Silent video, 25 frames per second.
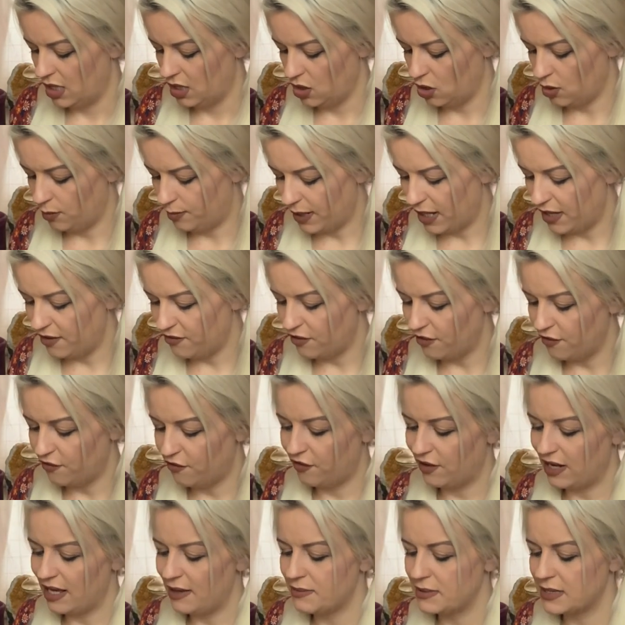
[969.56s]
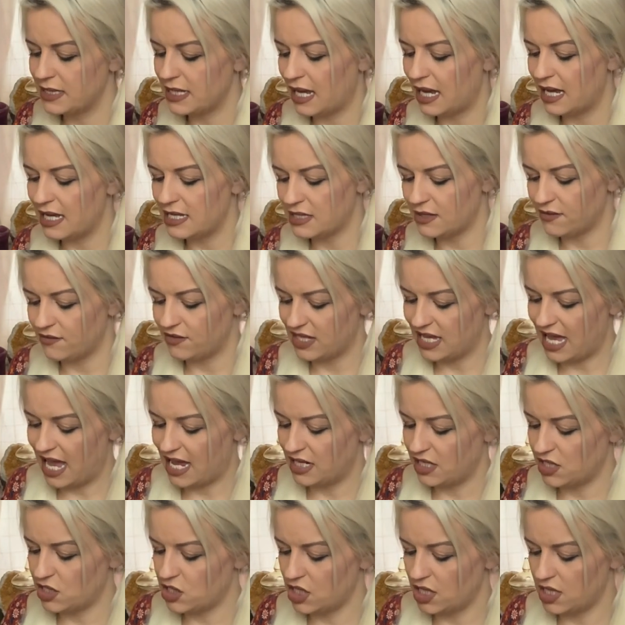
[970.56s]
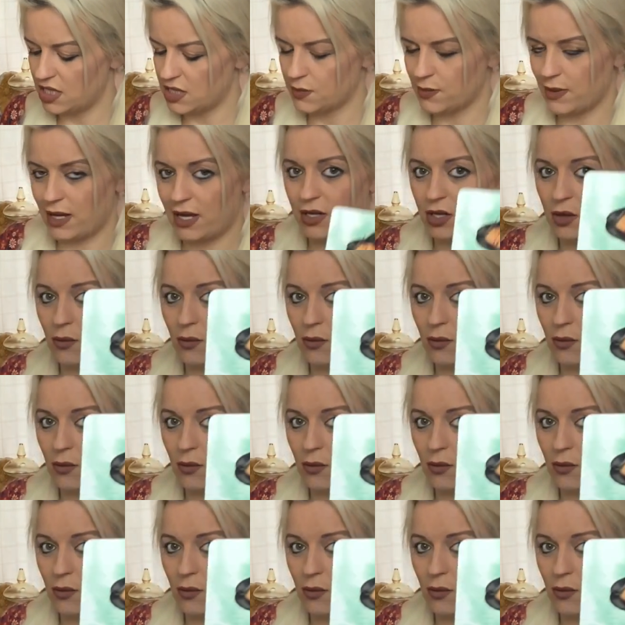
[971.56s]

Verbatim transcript: You're both at flip sides of the energy as well.